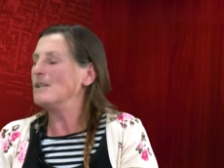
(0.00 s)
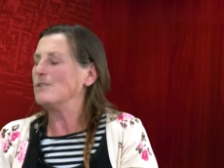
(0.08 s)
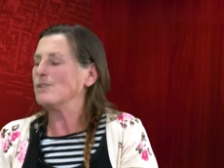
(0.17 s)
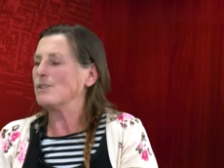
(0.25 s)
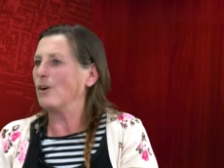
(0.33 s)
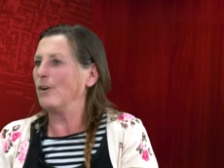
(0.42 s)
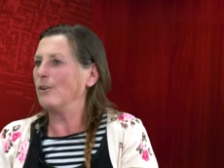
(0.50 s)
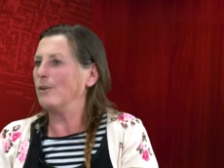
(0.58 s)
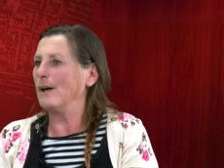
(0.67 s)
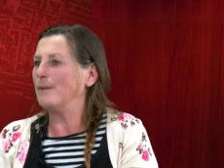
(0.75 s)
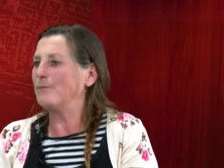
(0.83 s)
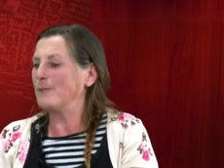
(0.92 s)
So
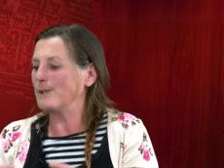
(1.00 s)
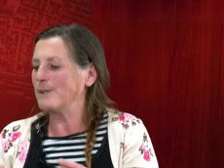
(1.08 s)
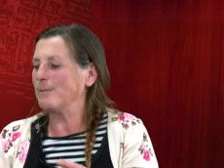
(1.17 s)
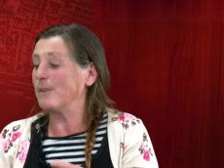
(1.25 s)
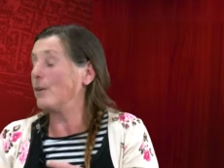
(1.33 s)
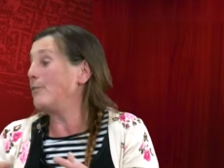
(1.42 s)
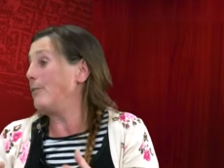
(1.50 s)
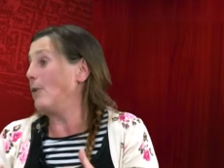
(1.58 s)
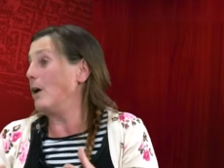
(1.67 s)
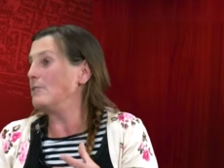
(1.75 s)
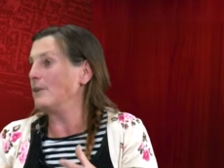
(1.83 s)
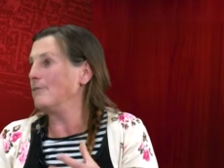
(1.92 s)
there are
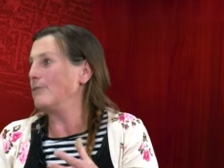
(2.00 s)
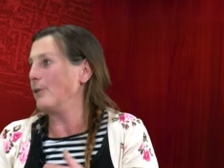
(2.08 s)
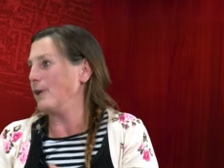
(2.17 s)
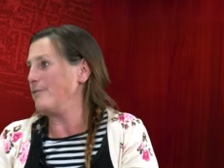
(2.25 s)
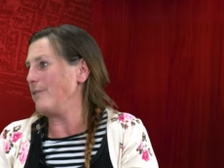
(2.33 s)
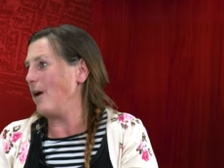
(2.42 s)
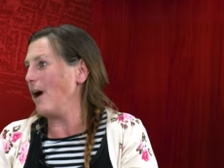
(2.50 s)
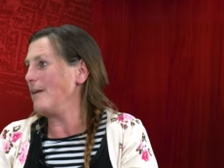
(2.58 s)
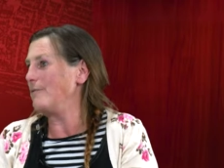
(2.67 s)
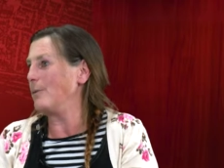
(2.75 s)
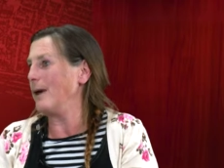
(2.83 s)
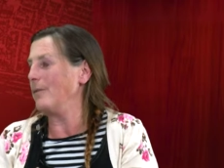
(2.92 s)

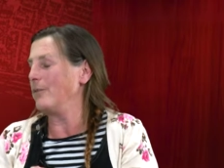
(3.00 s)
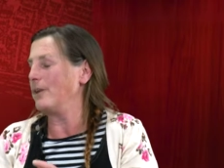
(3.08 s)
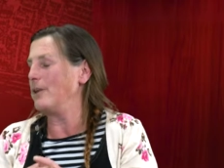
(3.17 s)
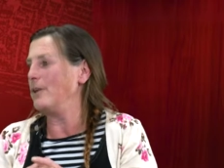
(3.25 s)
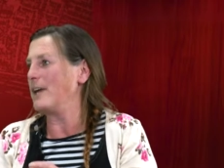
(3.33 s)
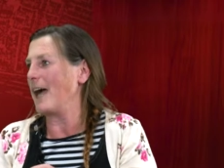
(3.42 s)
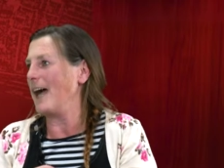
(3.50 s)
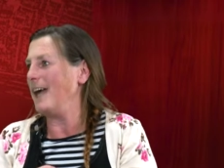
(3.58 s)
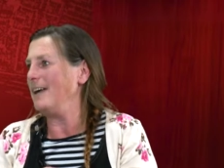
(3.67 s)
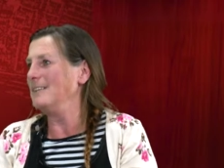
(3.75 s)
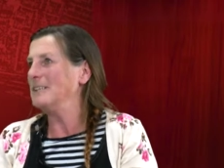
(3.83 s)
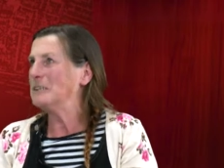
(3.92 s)
445 around the UK,